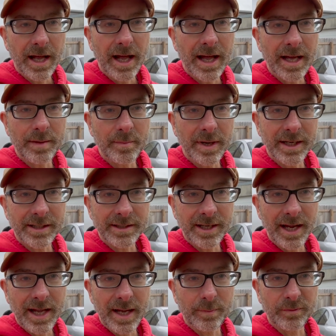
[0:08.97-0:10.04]
on my
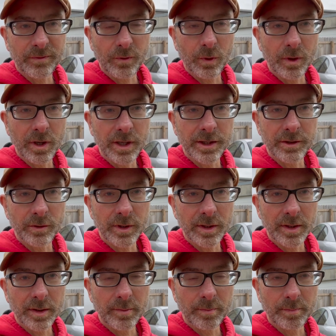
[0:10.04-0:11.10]
Tab 400
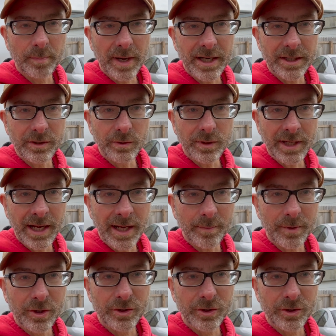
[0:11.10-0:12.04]
by nuCamp.